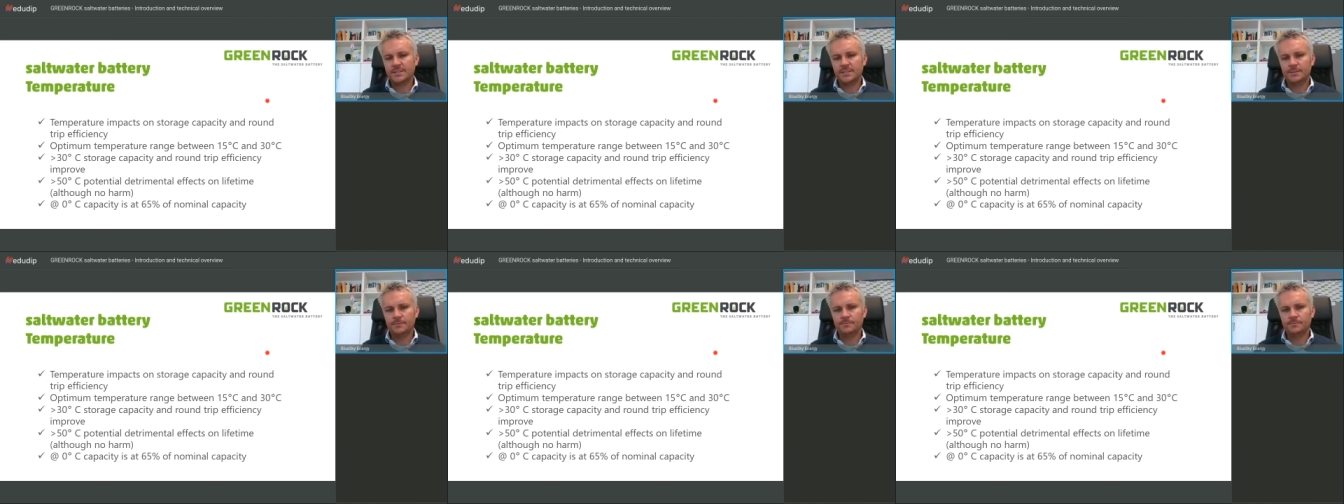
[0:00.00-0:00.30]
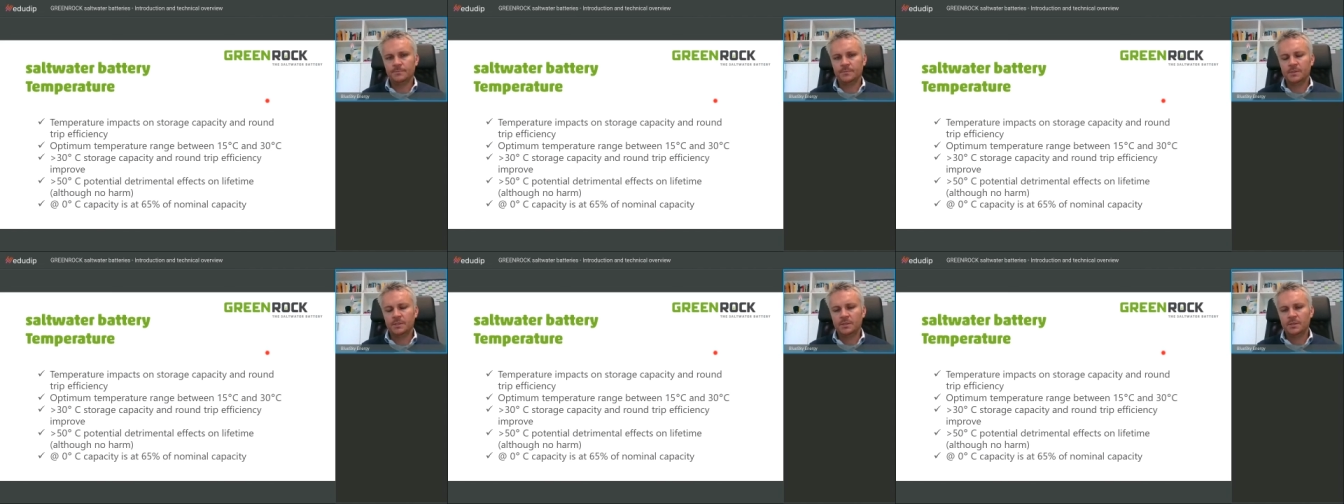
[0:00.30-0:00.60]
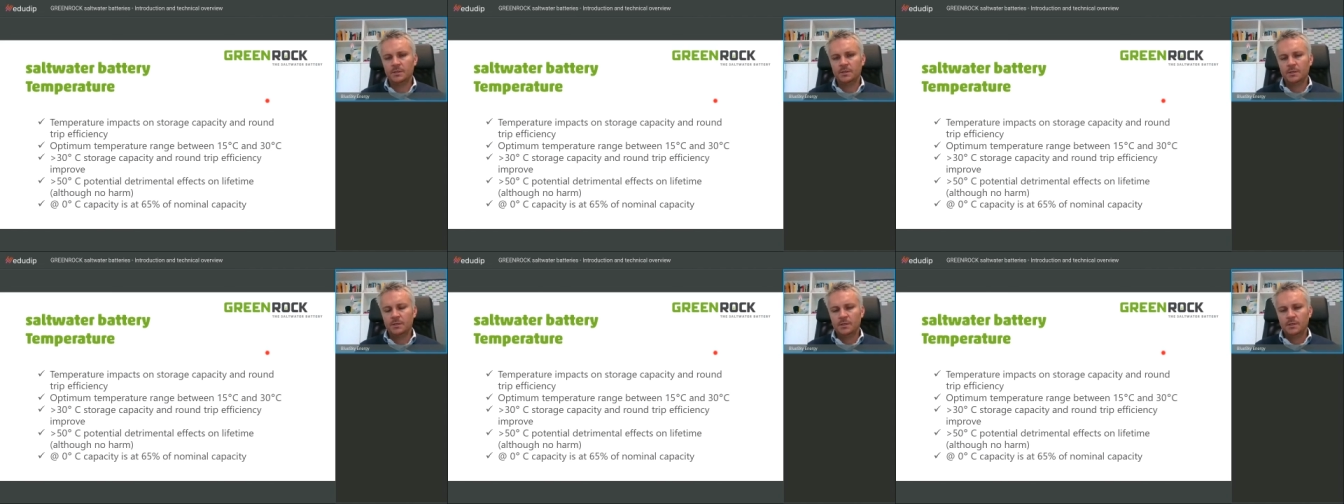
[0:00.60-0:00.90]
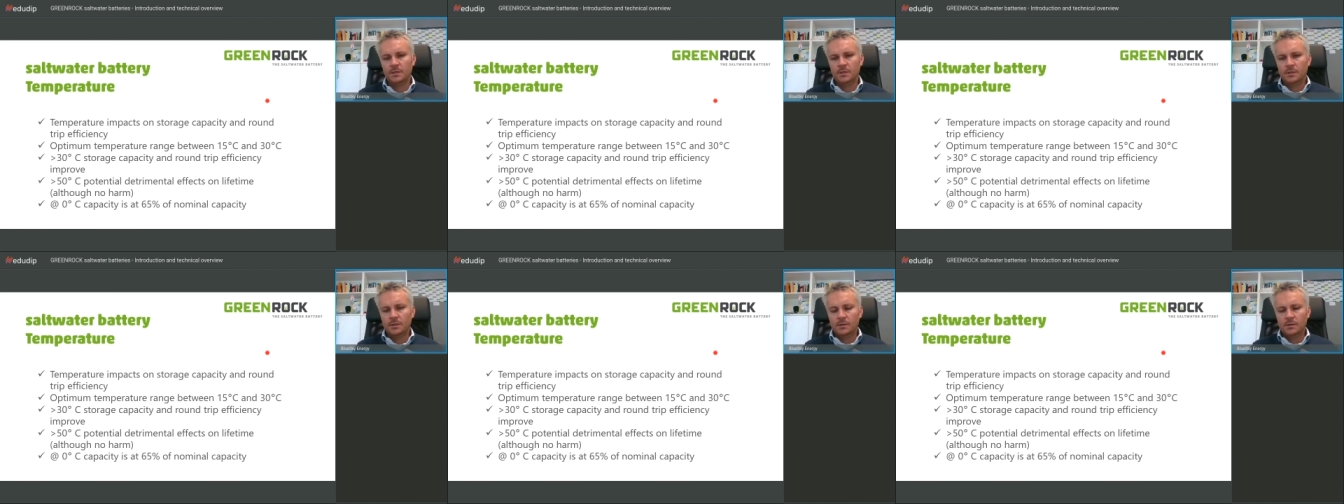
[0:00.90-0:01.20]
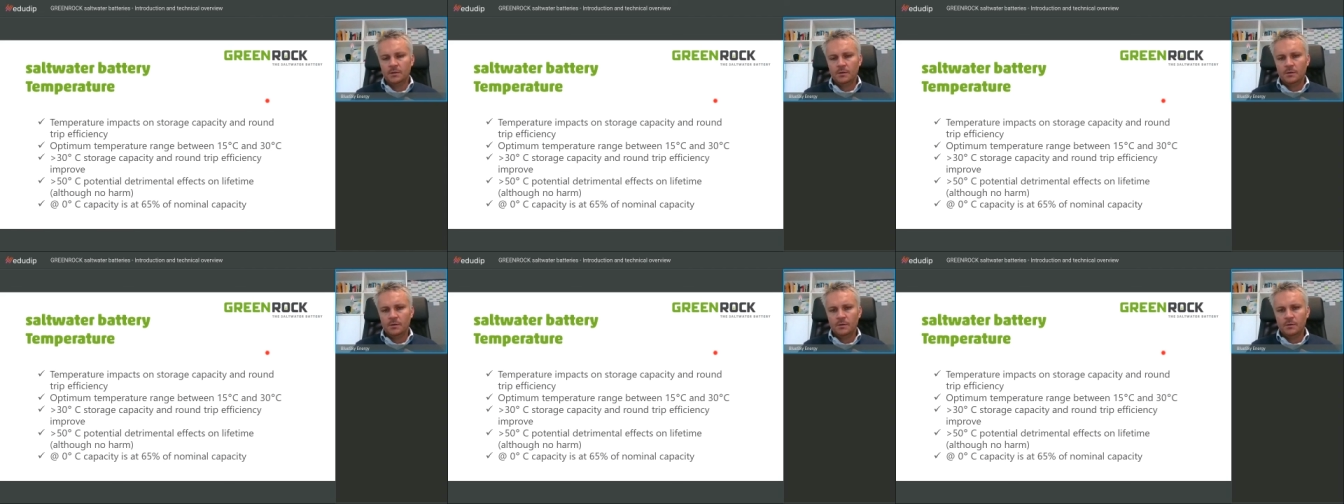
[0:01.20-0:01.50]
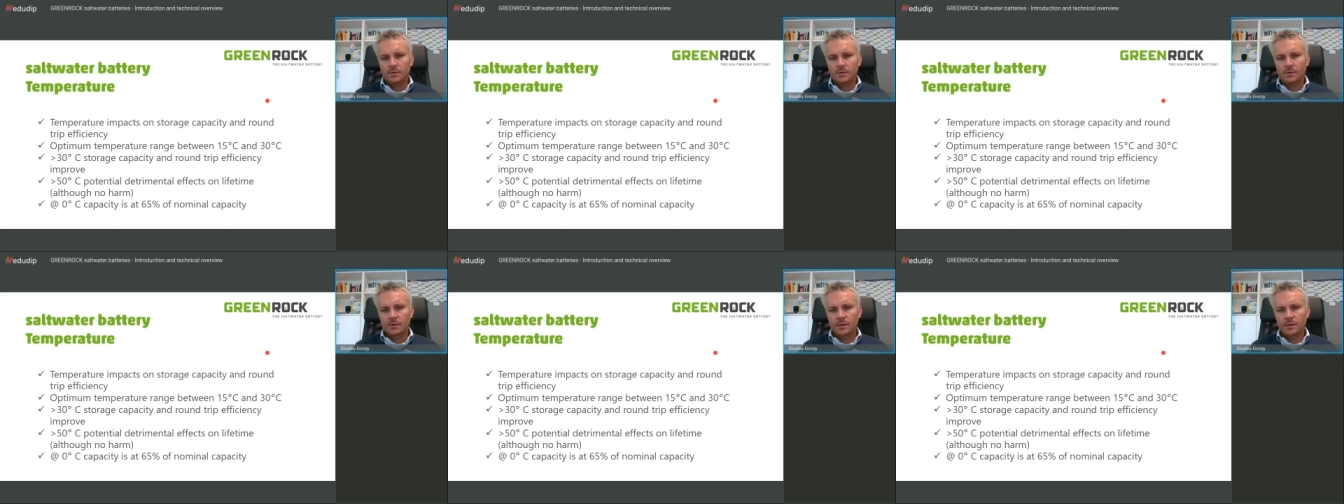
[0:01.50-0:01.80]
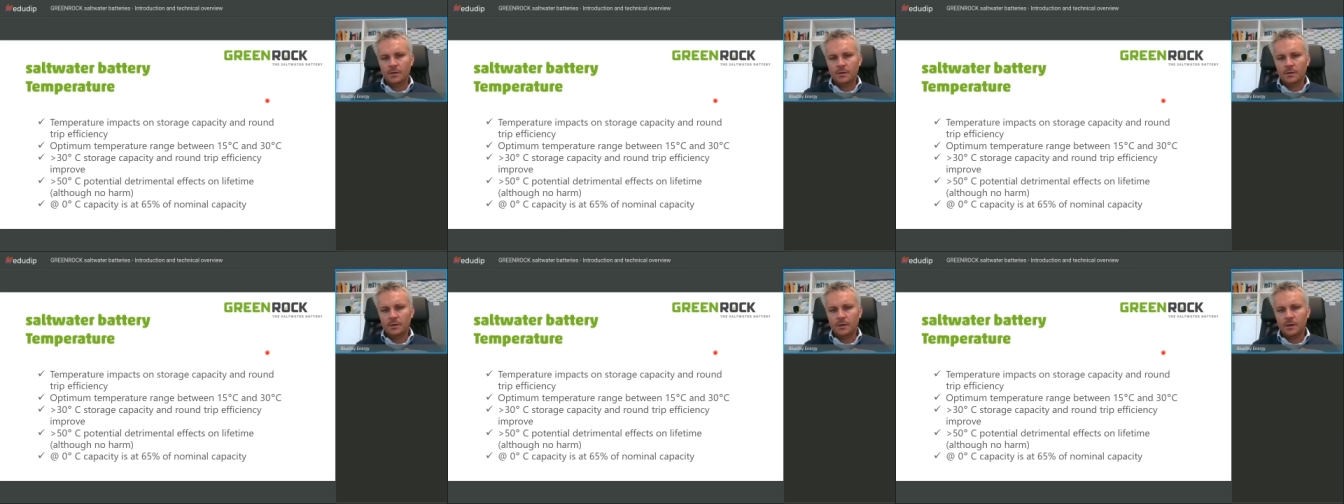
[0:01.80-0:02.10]
For our battery,
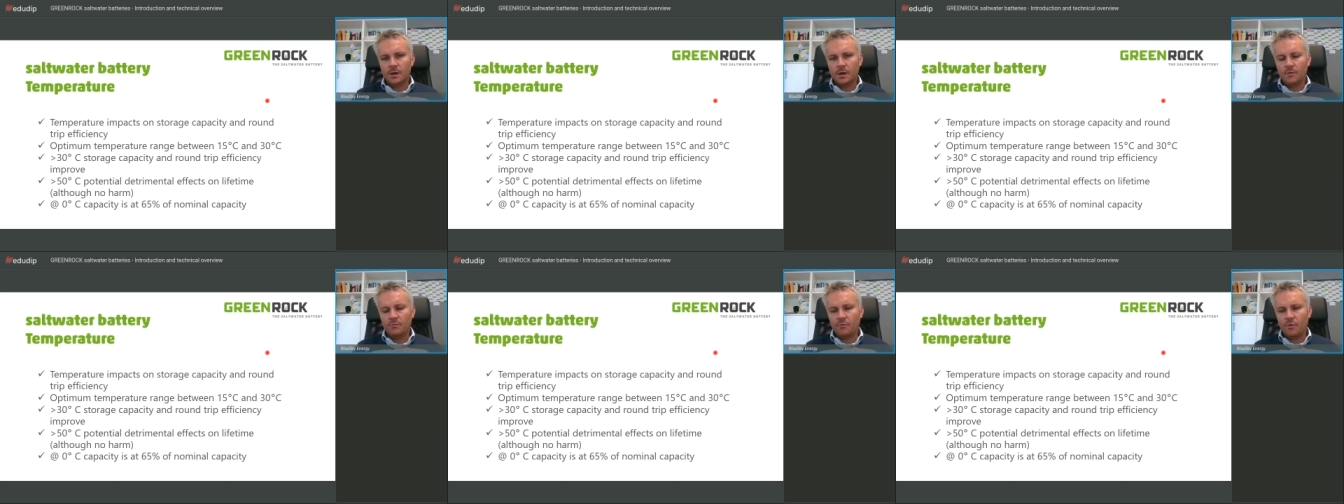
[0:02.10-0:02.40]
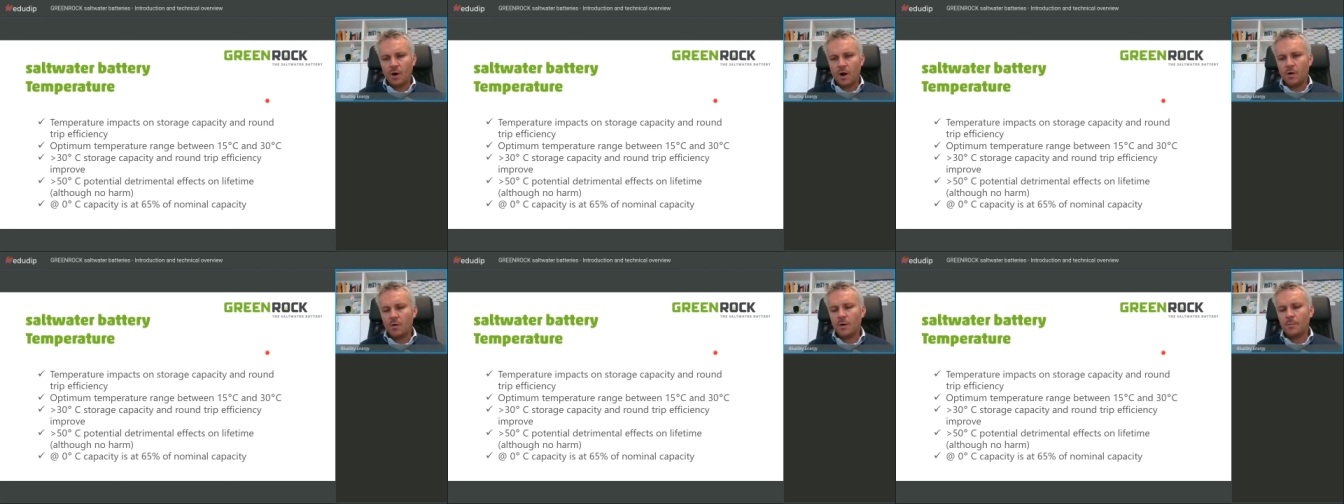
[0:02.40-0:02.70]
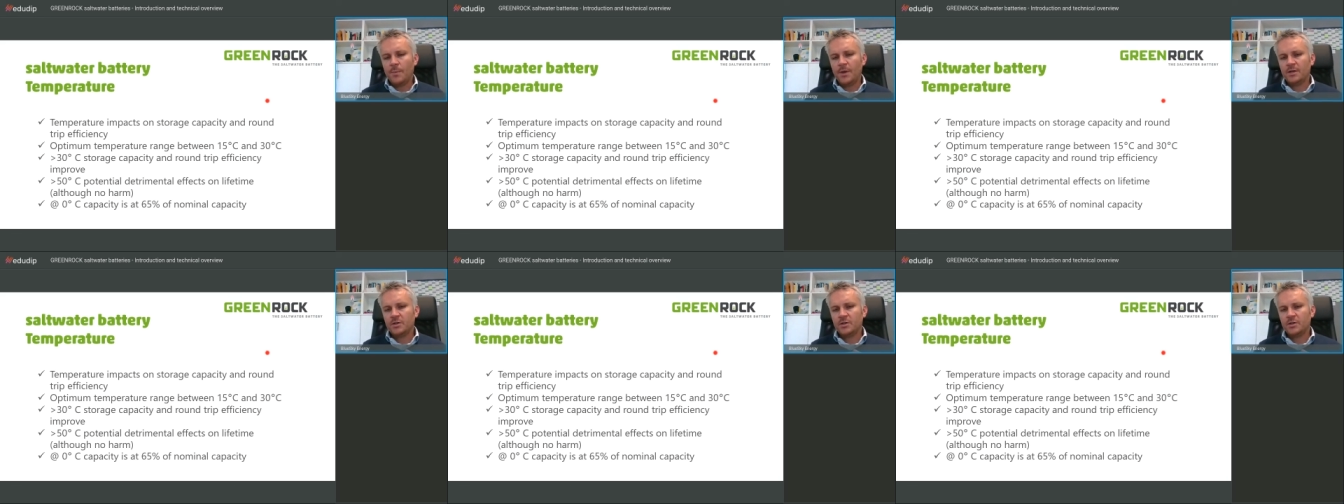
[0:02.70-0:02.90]
we